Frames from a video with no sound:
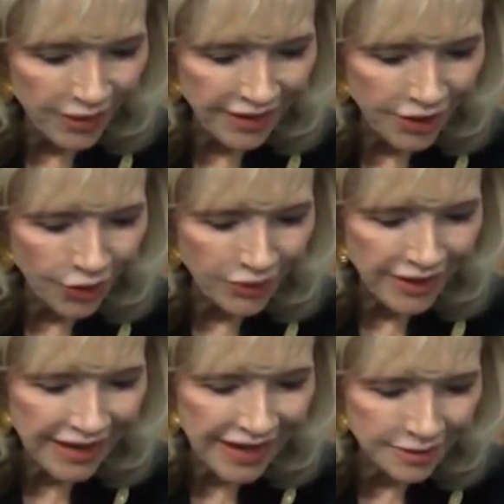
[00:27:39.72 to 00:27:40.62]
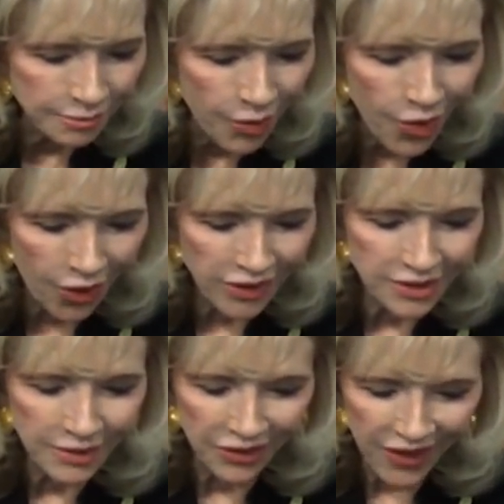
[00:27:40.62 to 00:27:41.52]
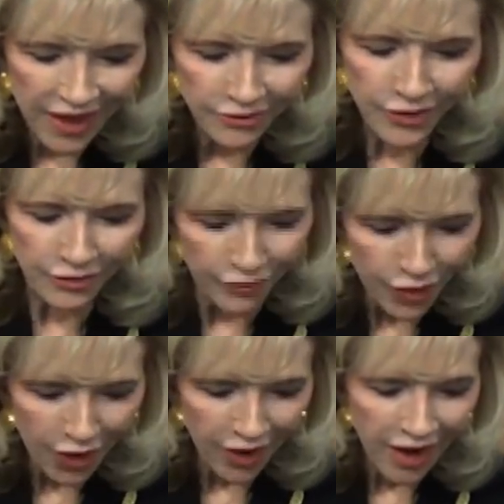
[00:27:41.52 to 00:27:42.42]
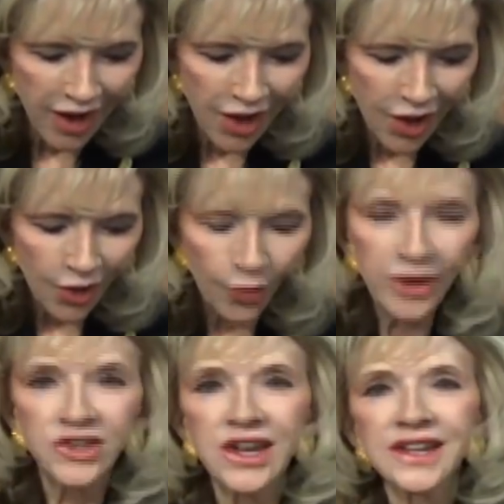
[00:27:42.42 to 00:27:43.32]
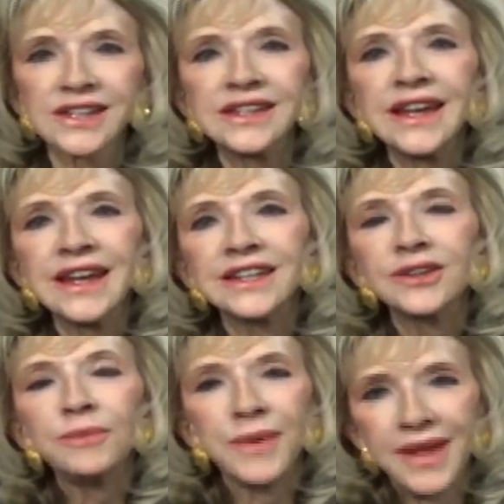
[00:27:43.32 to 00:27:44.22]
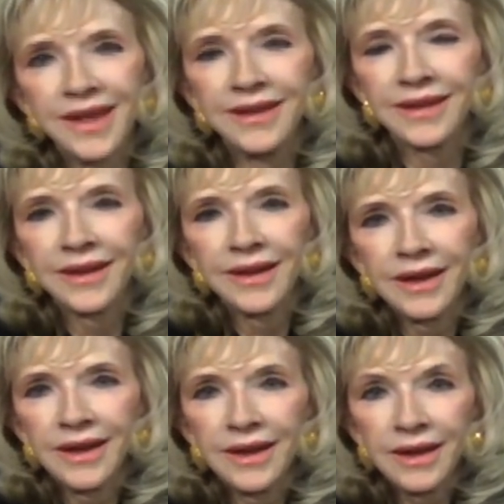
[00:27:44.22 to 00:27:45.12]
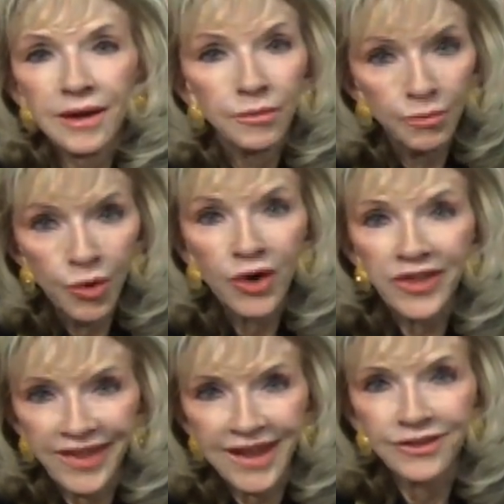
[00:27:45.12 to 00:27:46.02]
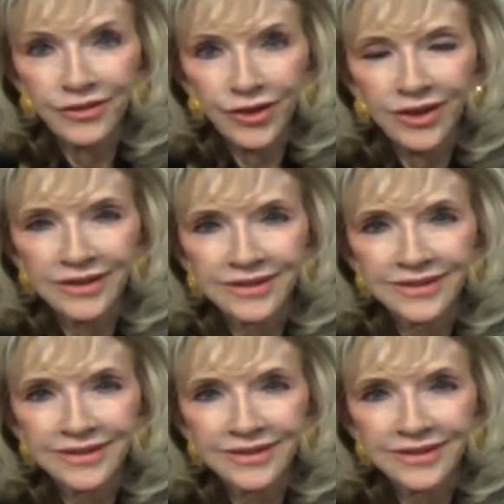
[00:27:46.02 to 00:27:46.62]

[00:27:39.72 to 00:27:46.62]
we don't need more to be thankful for. We just need to be more thankful.